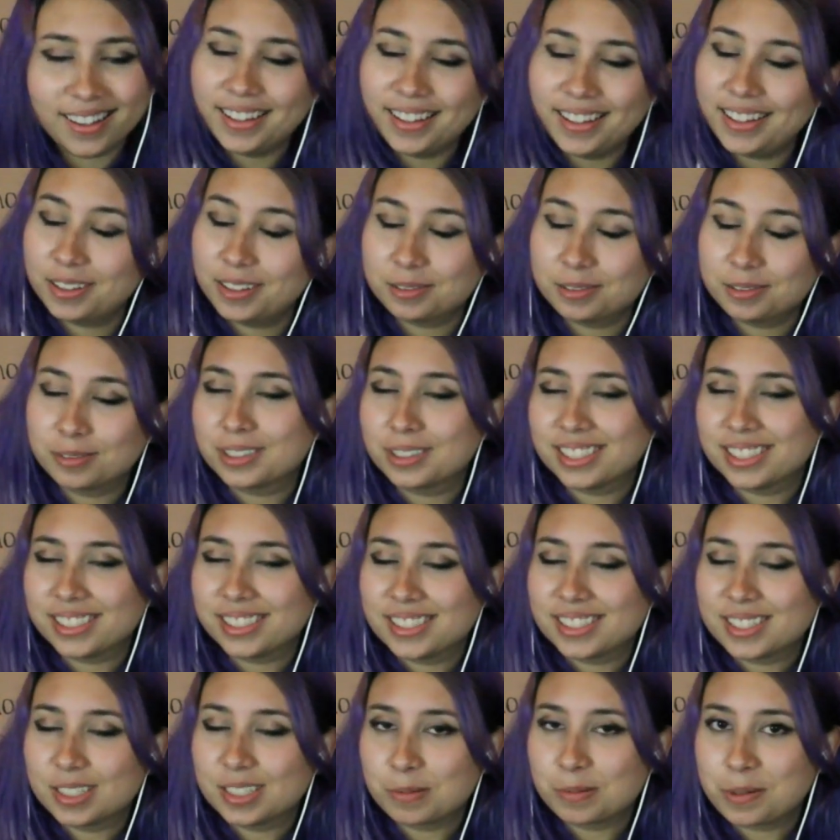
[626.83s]
it really
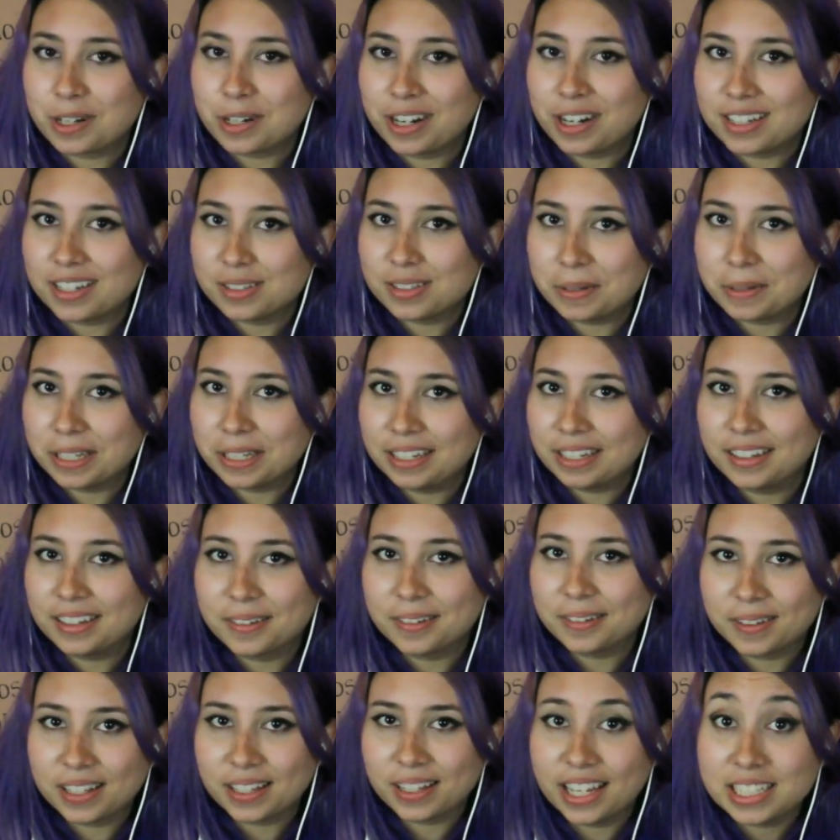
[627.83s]
surprised me
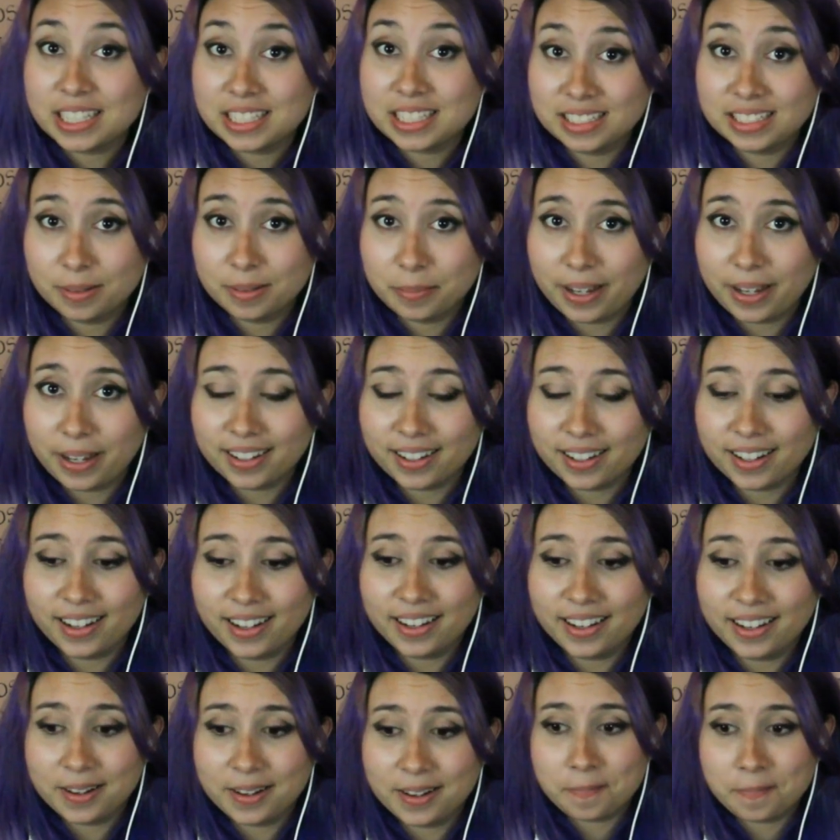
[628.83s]
okay she's a bad
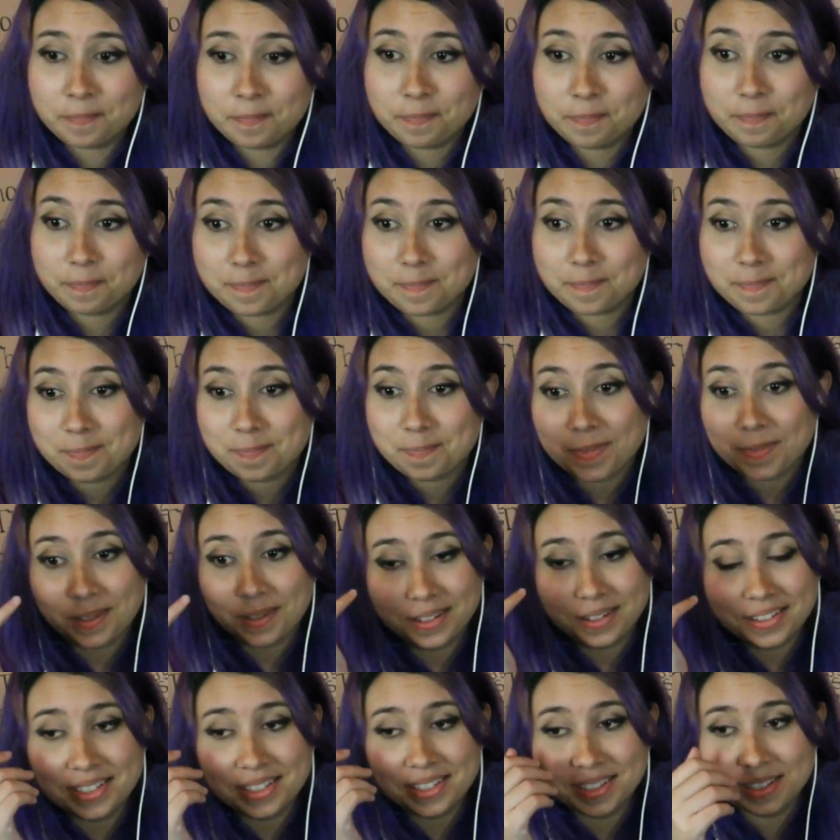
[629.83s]
guy
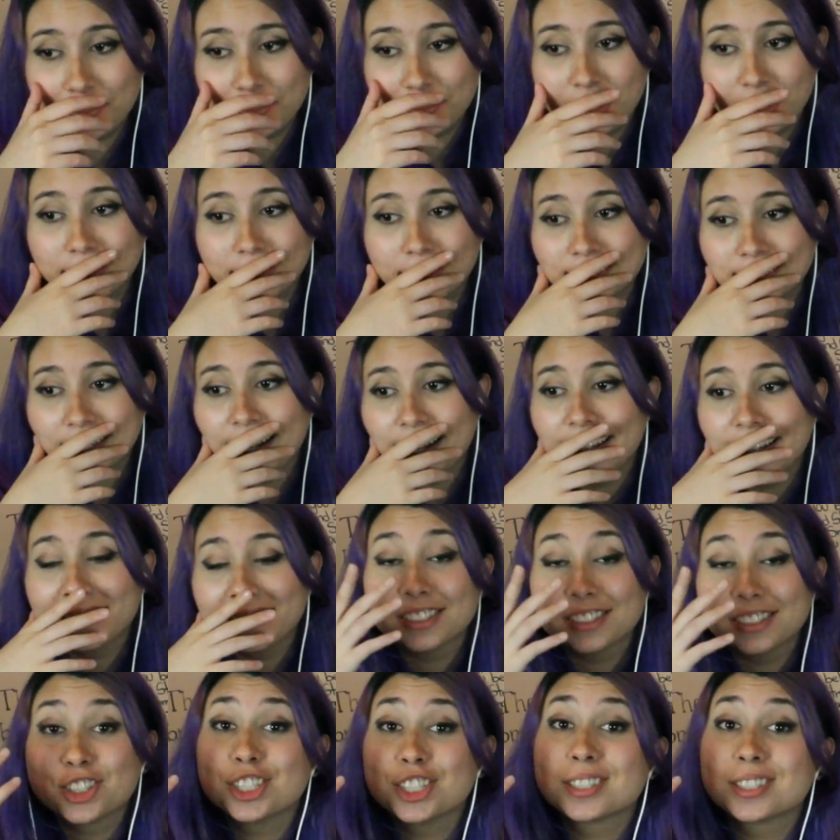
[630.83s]
she's a bad guy
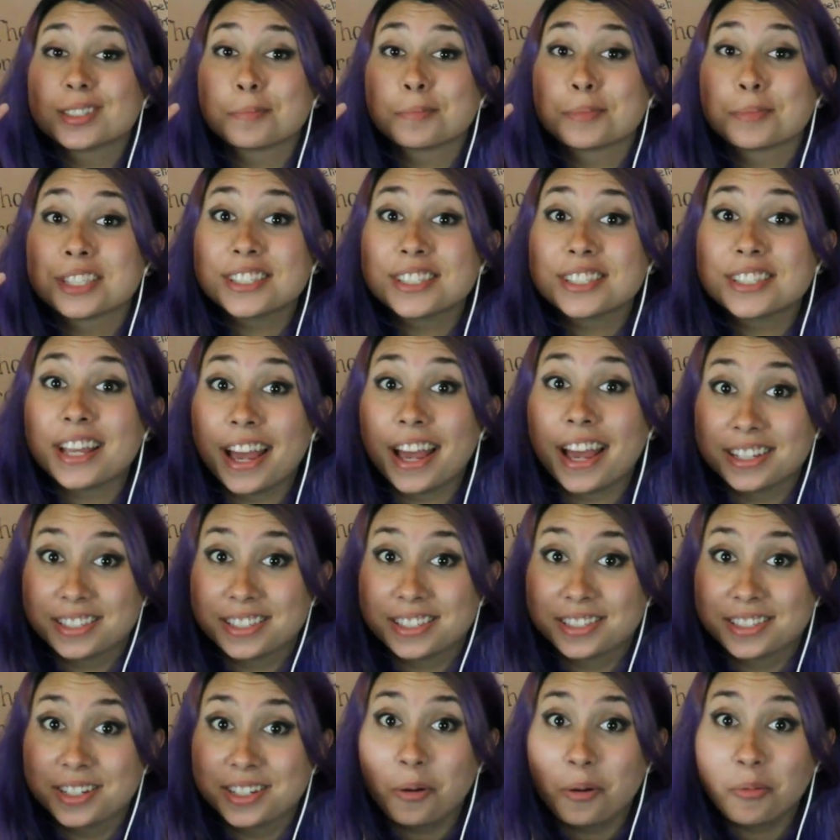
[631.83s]
and she's
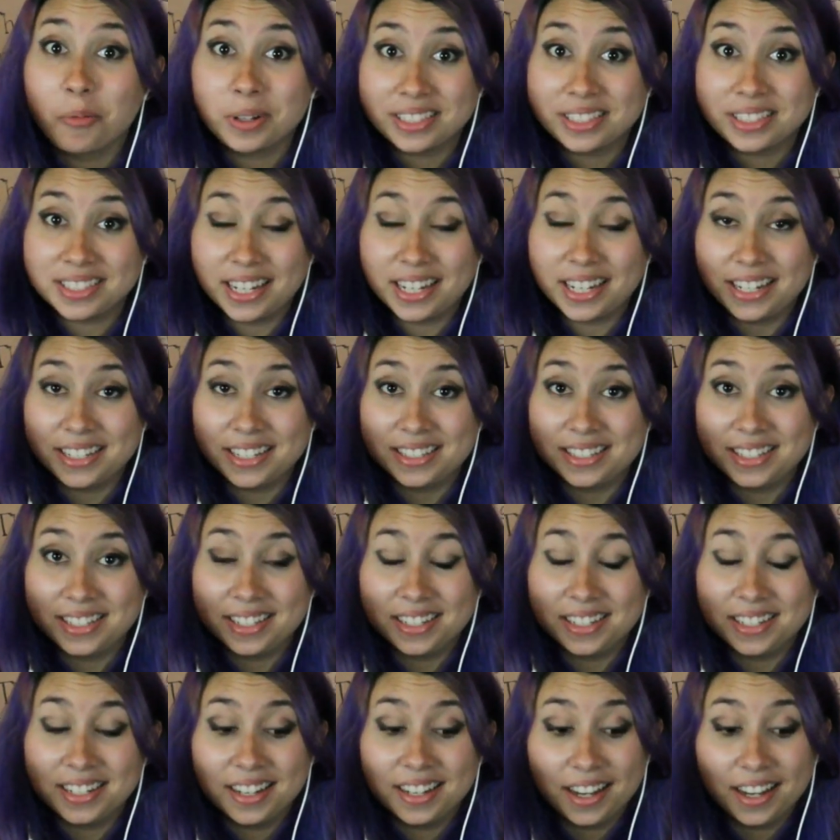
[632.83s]
obsessed with
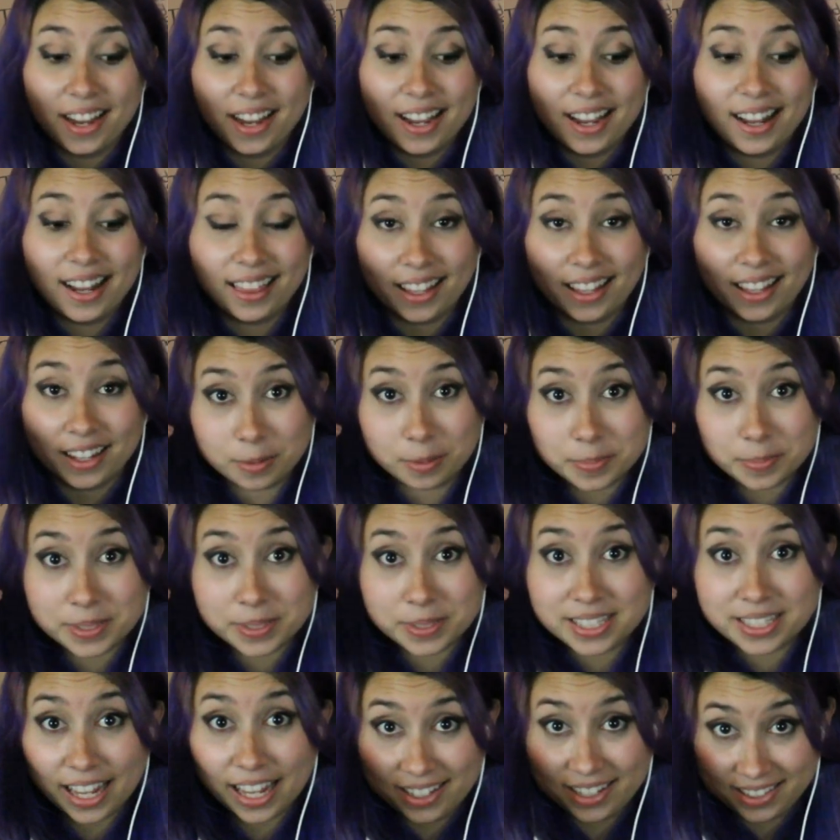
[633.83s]
daisy like
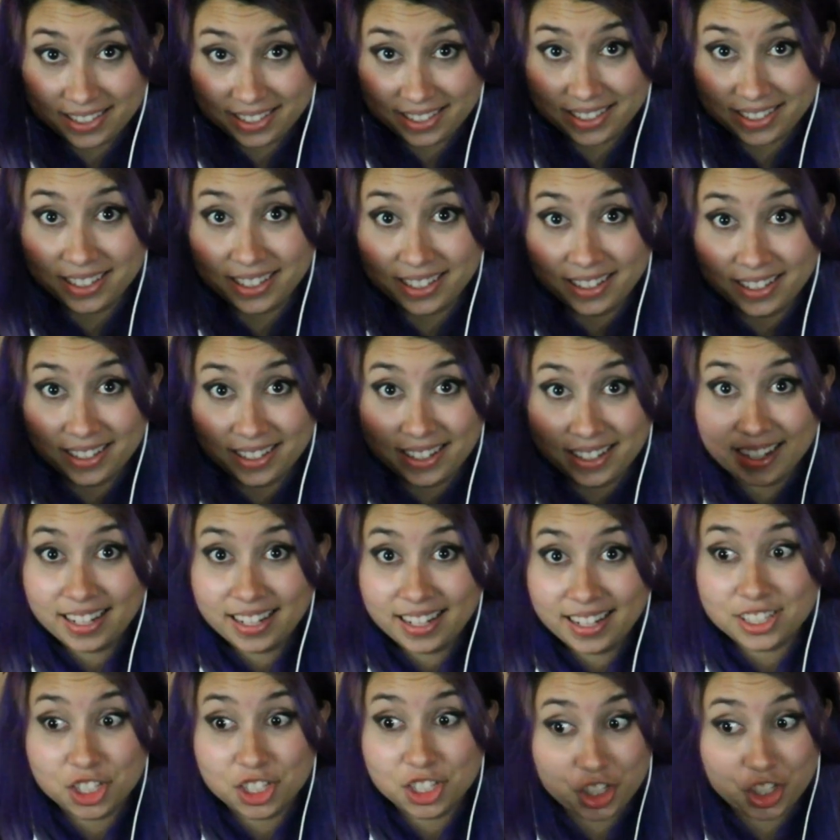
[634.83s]
obsessed
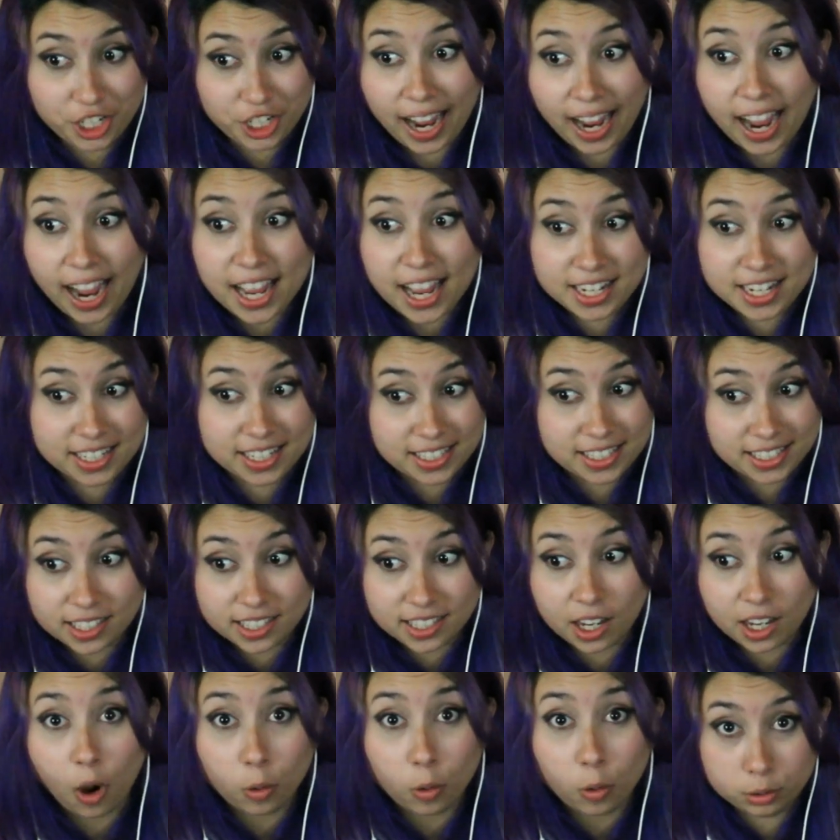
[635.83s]
she had
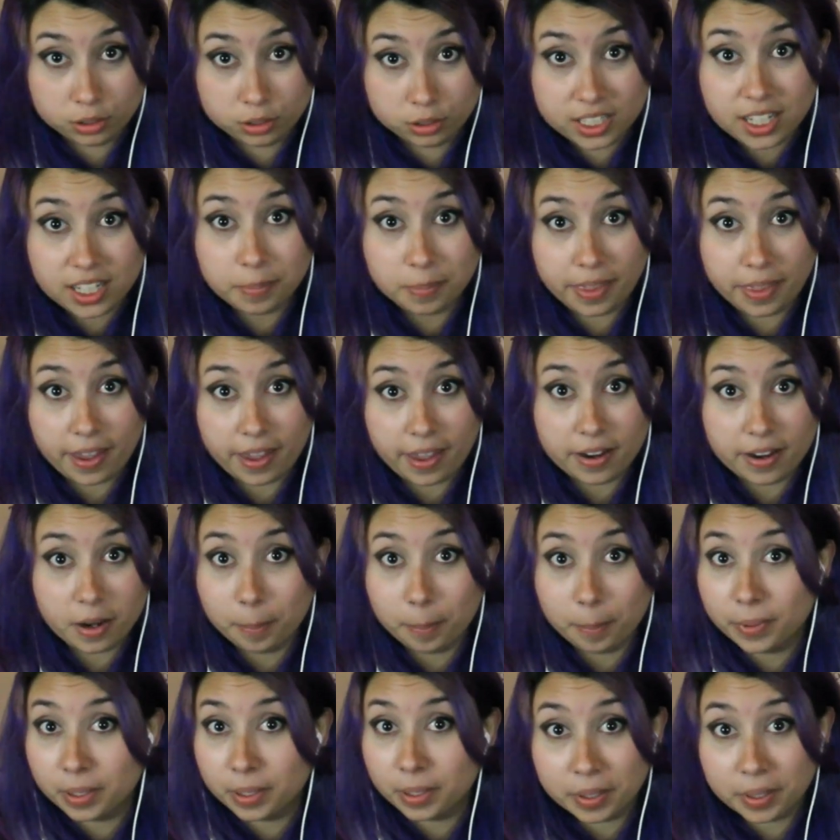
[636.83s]
the whole team there
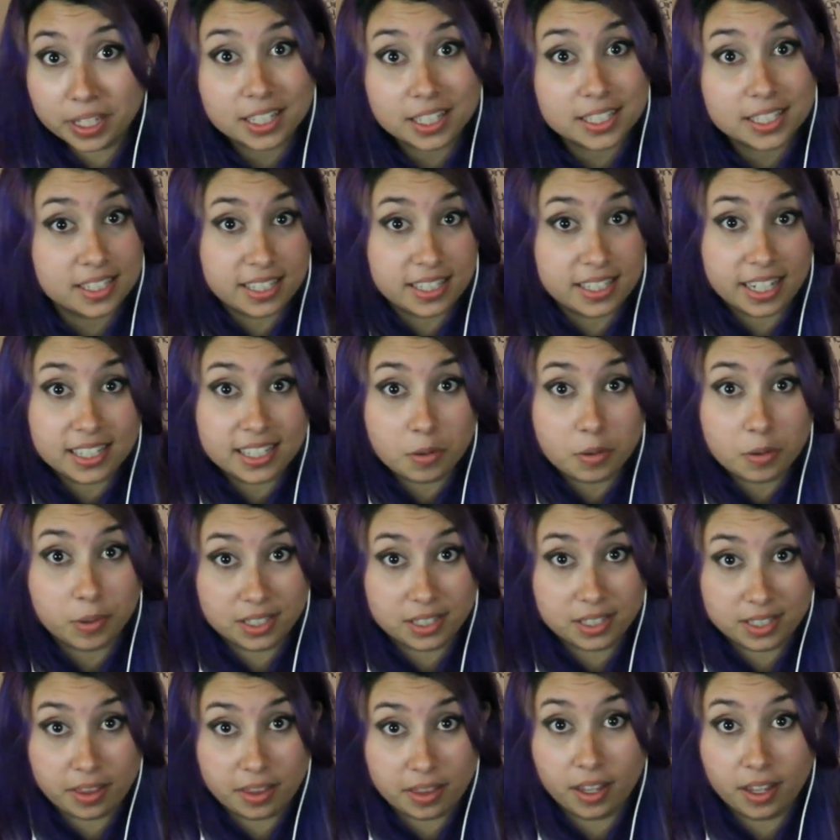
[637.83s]
but because daisy
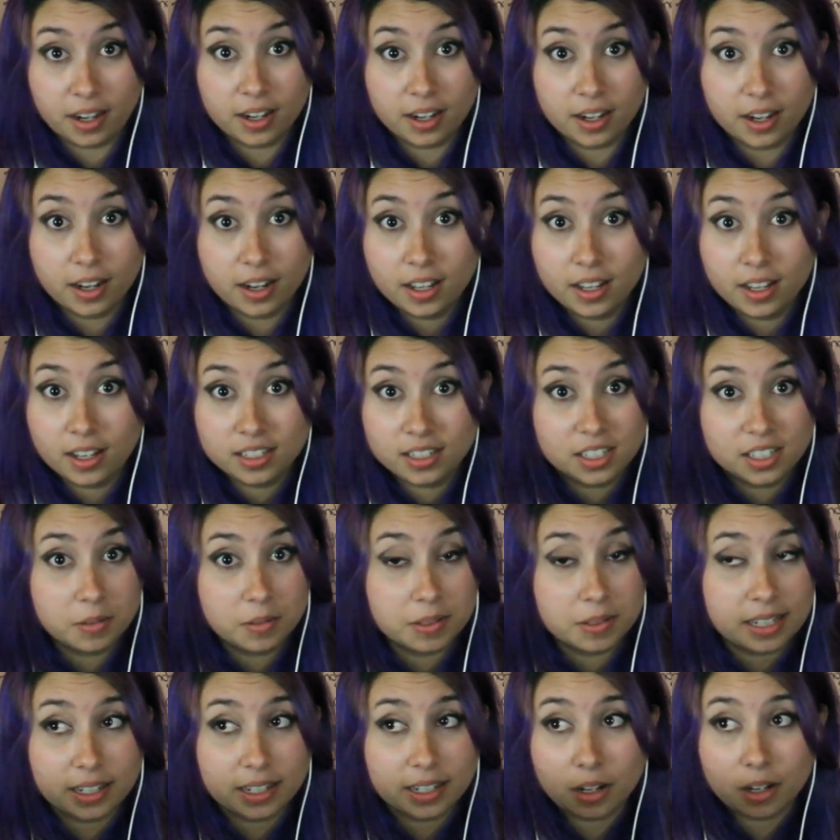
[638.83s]
wasn't there she
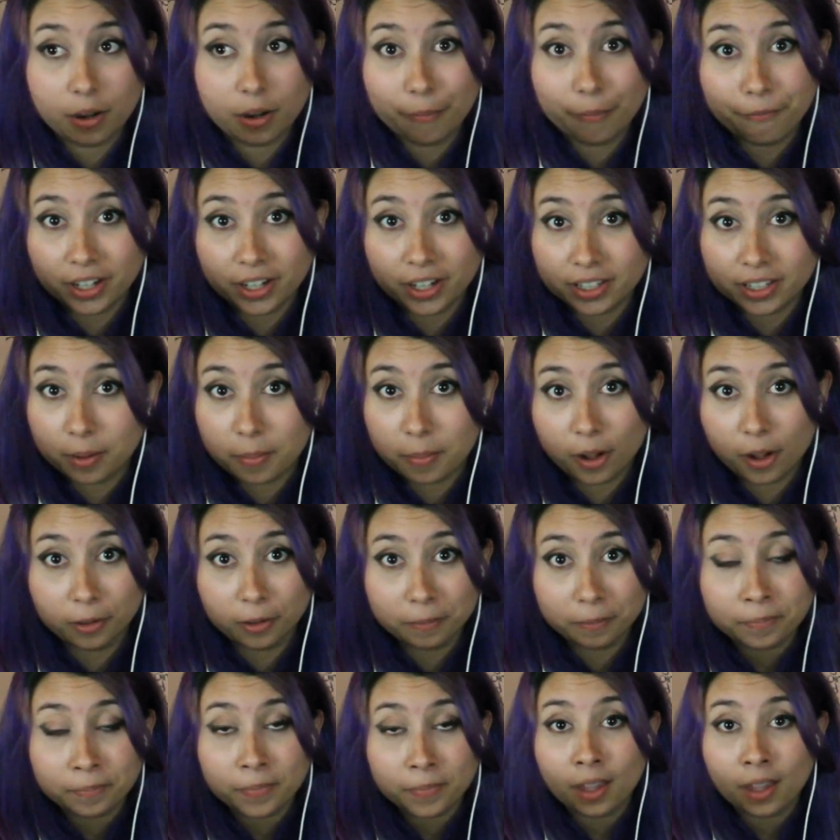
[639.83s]
was like nope fuck them all